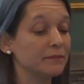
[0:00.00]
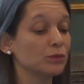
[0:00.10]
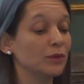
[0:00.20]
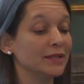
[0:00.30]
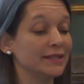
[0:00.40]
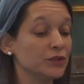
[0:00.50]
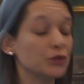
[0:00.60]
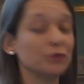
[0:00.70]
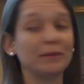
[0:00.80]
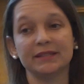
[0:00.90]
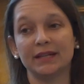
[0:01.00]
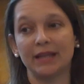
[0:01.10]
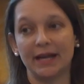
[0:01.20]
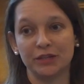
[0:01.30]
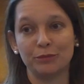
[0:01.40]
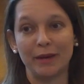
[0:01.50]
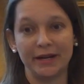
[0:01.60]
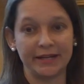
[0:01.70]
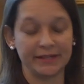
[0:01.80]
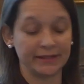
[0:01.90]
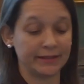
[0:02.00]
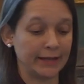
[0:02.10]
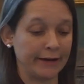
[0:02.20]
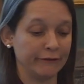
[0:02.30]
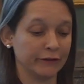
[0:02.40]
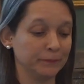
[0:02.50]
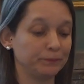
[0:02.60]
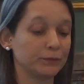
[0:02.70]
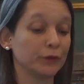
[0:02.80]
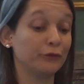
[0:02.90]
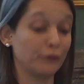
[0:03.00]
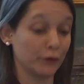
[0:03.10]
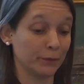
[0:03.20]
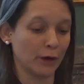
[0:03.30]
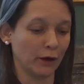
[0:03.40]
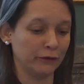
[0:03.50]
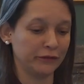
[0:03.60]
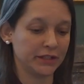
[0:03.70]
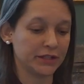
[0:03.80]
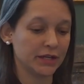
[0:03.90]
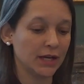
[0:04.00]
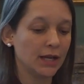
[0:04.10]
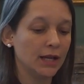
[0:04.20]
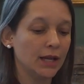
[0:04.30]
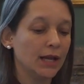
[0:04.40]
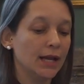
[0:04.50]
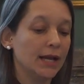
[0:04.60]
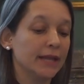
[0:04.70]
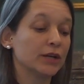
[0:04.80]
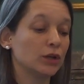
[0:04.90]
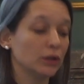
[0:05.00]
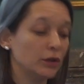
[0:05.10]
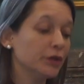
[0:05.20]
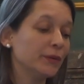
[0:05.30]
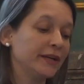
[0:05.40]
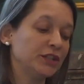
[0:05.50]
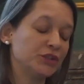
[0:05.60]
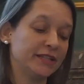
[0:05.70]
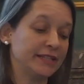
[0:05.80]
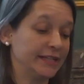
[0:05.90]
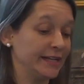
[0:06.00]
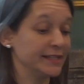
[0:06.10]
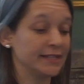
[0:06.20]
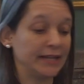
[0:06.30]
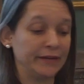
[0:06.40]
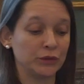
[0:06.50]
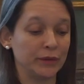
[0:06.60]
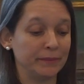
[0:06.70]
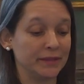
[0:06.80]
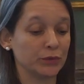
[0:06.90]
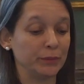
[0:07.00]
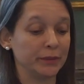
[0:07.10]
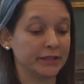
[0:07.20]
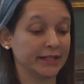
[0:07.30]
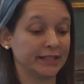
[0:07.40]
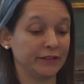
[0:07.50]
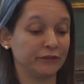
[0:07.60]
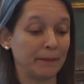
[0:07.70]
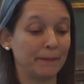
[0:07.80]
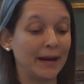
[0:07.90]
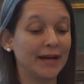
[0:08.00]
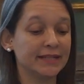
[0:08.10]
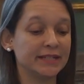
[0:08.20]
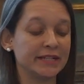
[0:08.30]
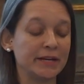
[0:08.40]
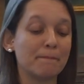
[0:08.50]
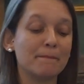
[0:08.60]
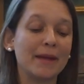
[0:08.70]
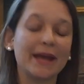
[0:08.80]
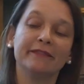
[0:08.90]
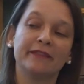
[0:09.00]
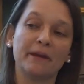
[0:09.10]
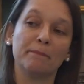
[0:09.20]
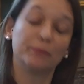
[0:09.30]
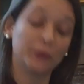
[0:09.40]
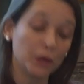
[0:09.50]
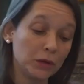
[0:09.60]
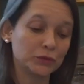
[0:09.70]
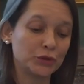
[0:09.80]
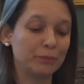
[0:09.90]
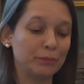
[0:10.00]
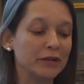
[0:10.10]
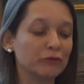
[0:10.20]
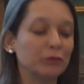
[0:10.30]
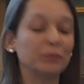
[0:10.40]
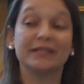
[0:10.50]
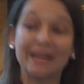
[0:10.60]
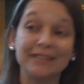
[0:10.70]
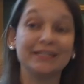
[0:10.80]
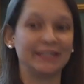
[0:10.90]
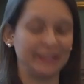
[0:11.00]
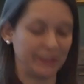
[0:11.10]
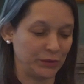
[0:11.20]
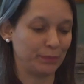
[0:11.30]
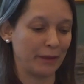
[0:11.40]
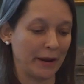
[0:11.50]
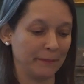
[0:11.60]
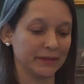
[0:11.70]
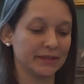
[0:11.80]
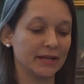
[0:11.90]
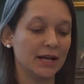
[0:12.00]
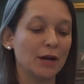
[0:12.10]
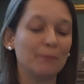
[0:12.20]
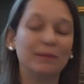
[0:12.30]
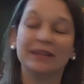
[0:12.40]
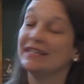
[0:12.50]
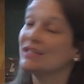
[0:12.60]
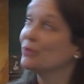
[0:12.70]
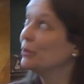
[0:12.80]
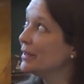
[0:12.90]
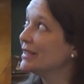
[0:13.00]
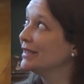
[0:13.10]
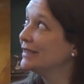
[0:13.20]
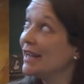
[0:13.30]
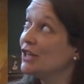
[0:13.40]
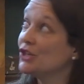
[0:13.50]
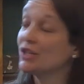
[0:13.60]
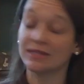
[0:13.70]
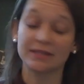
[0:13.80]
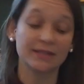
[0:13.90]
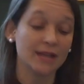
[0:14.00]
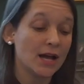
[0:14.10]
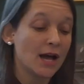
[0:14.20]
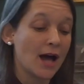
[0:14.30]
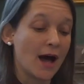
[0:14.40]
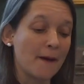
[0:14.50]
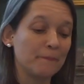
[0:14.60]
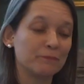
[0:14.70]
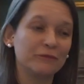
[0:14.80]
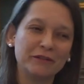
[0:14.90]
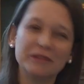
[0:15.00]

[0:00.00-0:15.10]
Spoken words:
was instrumentalized by the enslaver for profit. The colonial interest in enslaved women's reproductive capacity made them prone to be represented in newspapers. But these representations very